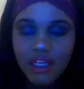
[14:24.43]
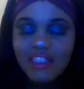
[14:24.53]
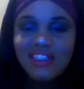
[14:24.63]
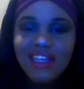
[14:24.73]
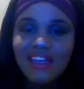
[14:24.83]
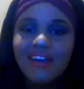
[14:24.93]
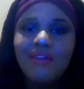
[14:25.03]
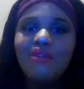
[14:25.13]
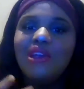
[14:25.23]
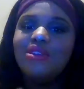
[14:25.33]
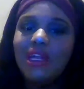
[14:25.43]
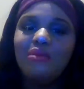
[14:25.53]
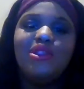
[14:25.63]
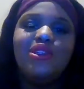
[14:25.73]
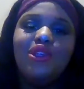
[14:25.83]
it's just like, oh, that's gonna
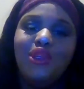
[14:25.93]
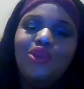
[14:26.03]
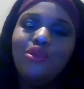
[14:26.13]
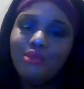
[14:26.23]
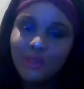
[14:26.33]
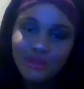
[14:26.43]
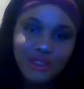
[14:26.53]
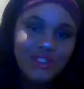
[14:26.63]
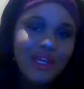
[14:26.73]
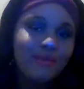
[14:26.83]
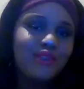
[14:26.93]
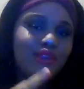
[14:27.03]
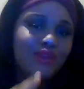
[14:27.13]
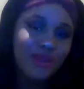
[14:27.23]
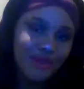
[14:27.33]
happen to you, boo. That's gonna happen
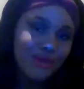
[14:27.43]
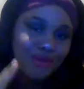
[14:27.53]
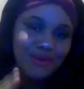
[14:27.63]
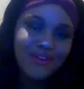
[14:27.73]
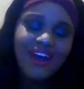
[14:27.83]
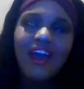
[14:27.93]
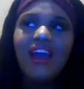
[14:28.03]
to you.